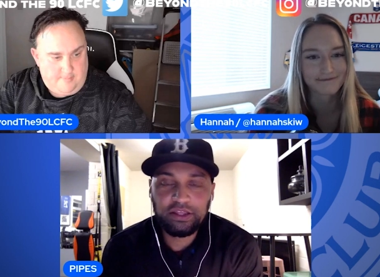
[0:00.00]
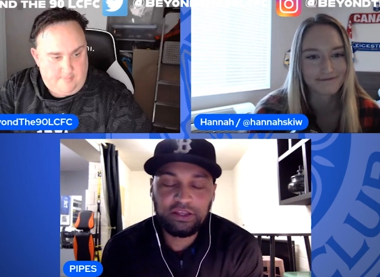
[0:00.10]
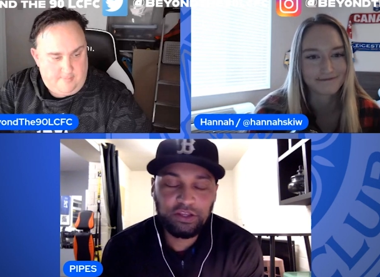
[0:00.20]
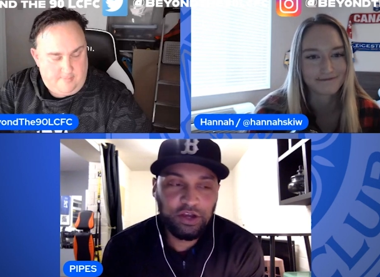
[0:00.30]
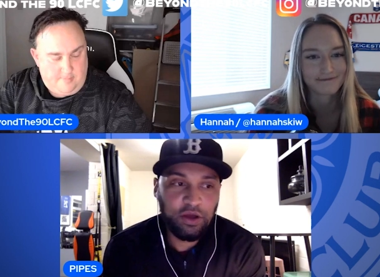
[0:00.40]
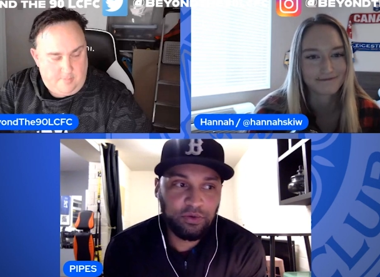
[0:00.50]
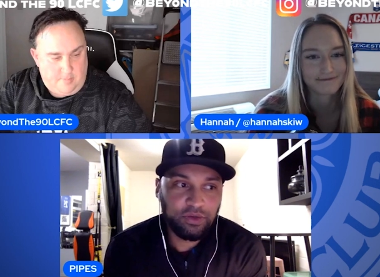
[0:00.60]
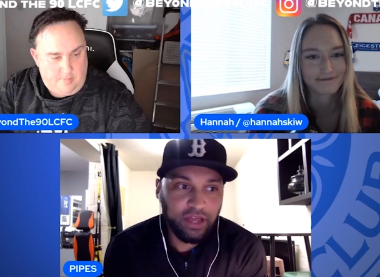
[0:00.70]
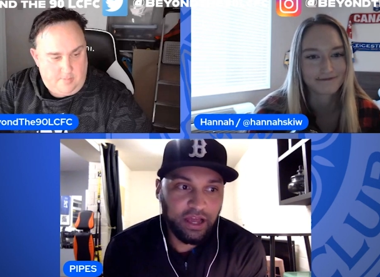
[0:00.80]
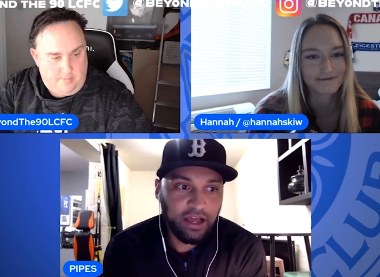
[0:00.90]
Speaker 1: you know,
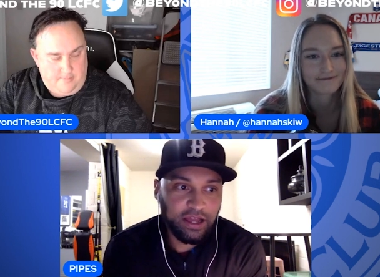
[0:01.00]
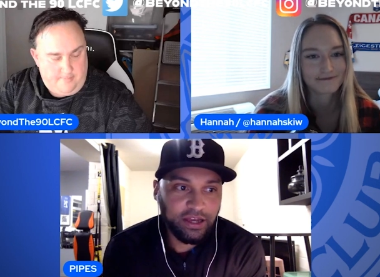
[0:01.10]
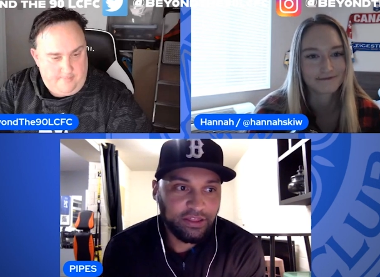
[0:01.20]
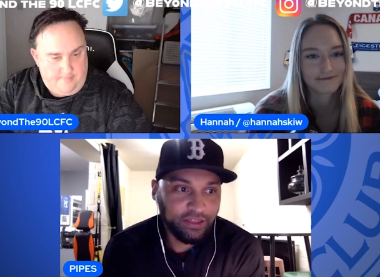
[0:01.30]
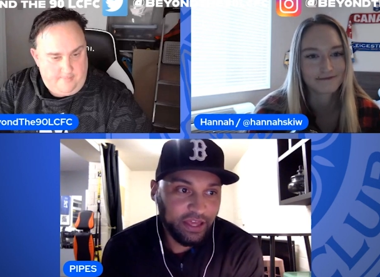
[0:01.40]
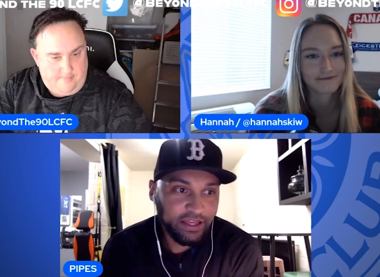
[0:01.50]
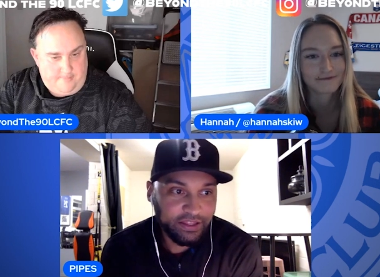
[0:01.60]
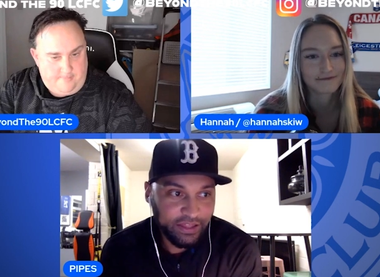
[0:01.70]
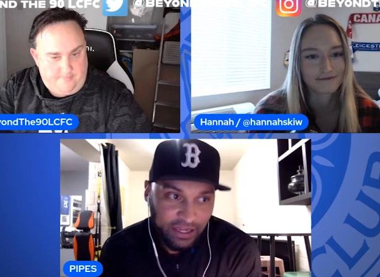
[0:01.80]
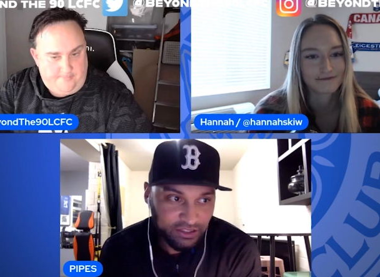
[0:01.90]
and I think
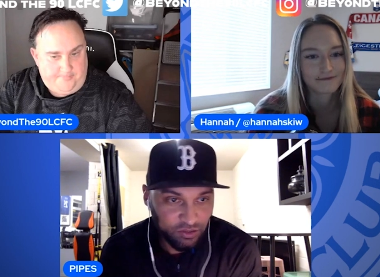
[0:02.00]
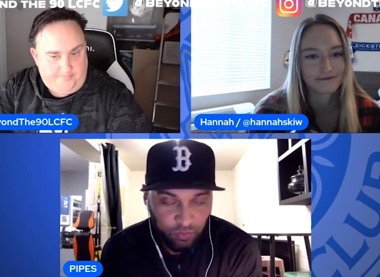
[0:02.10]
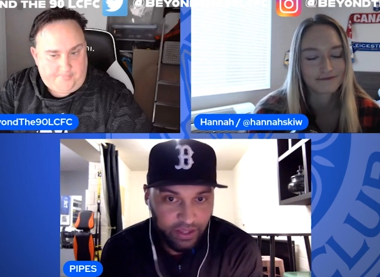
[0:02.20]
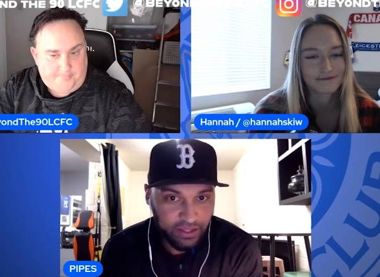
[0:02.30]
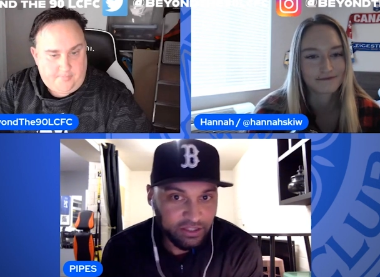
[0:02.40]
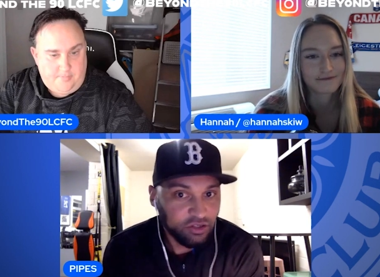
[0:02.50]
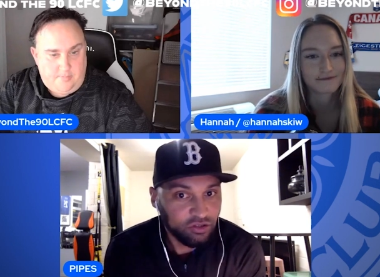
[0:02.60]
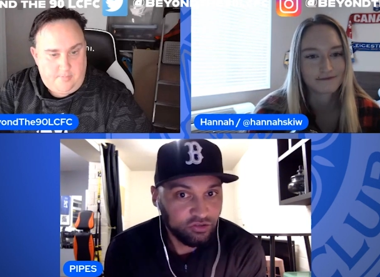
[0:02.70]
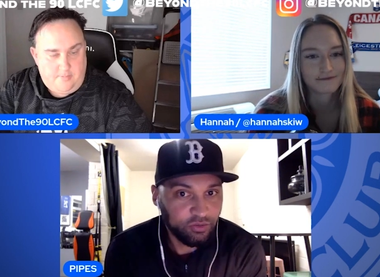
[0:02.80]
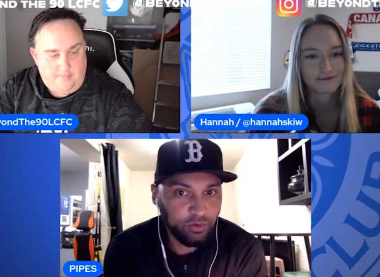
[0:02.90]
that's the way this
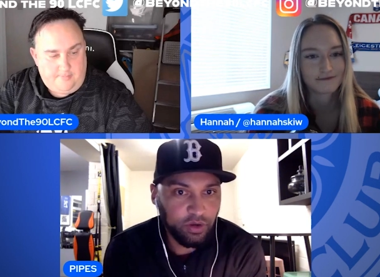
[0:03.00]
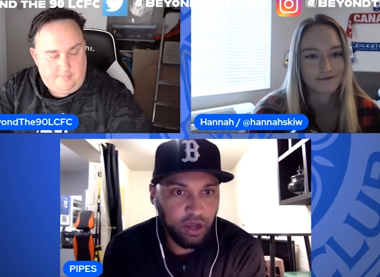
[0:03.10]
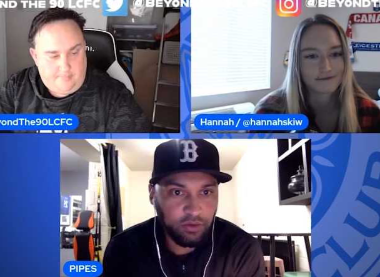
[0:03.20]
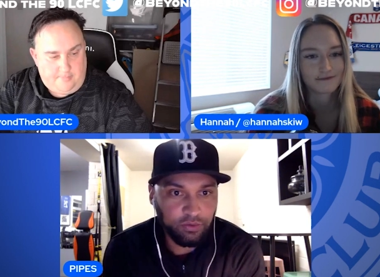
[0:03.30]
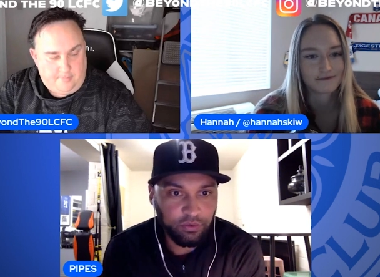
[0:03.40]
country will go.